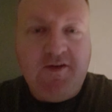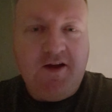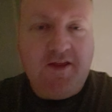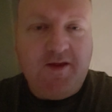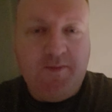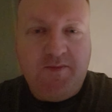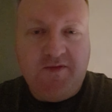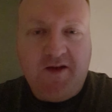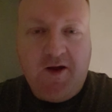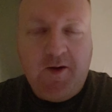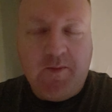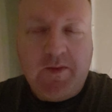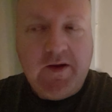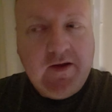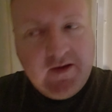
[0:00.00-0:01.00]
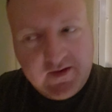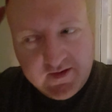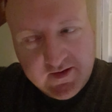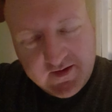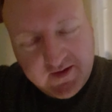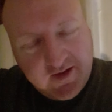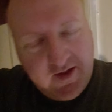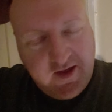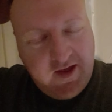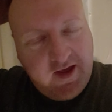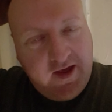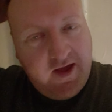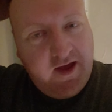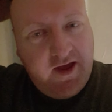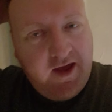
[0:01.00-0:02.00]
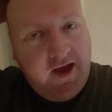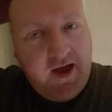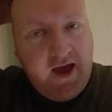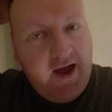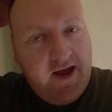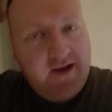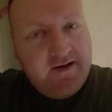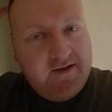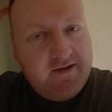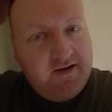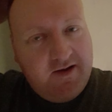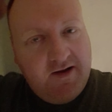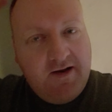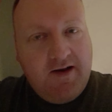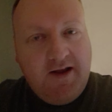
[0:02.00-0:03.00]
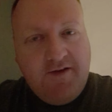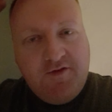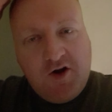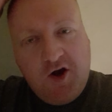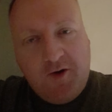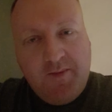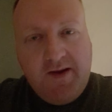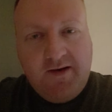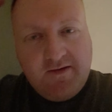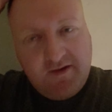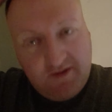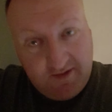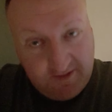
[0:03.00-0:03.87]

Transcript: it a thumbs up and leave a comment.